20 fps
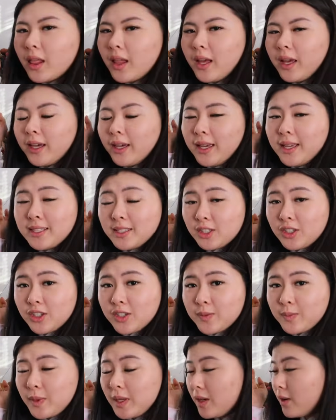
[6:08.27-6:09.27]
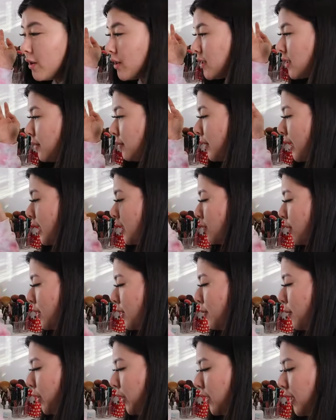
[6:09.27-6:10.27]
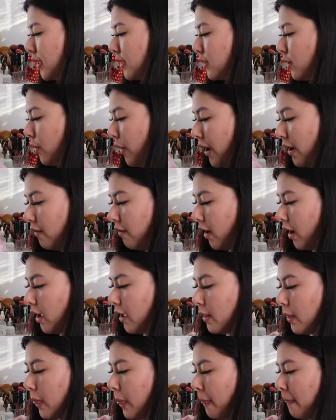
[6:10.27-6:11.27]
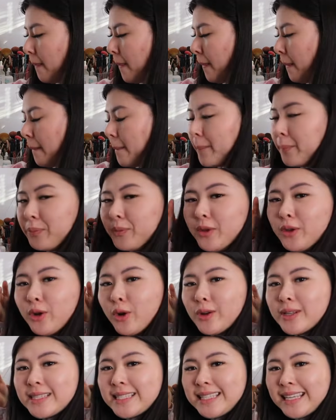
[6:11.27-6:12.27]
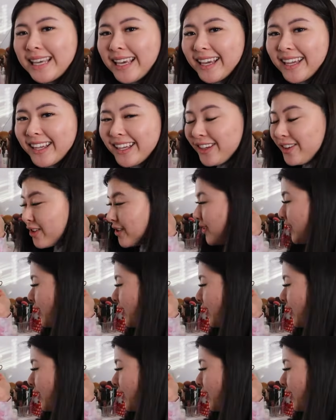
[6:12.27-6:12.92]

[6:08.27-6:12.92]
Like, is it just me or sometimes when you put things away, right, you don't see it in your